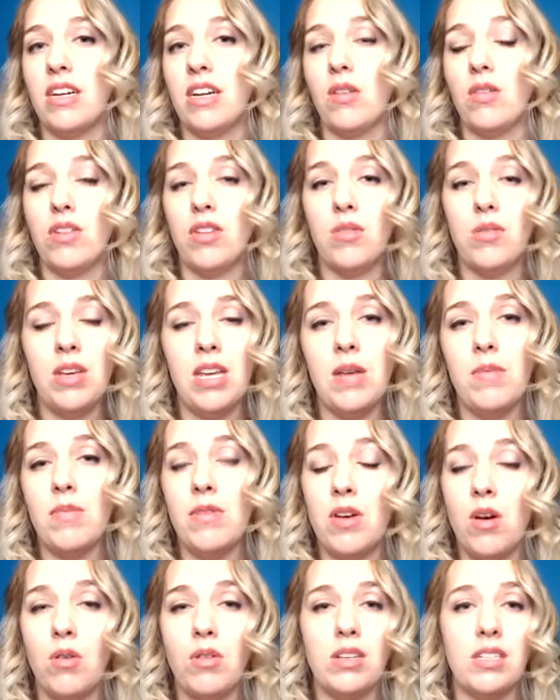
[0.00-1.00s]
or you keep
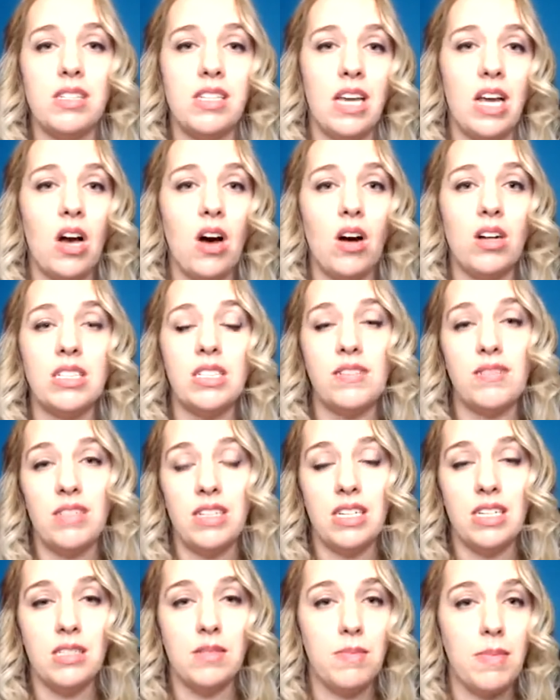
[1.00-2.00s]
noticing all of
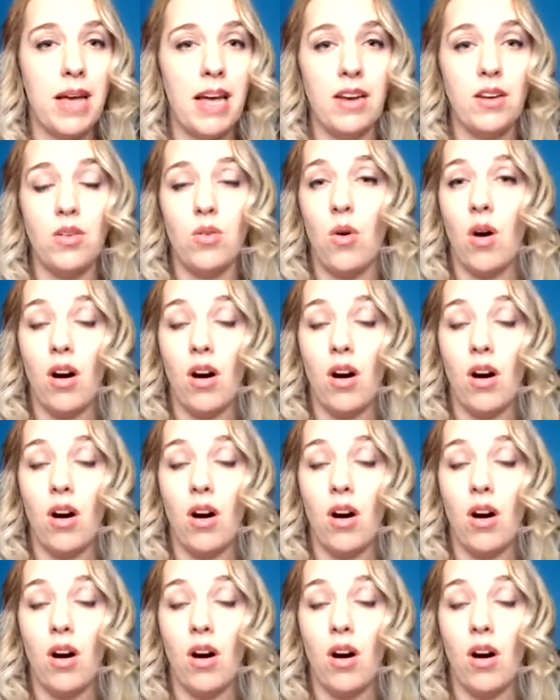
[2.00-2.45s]
these men who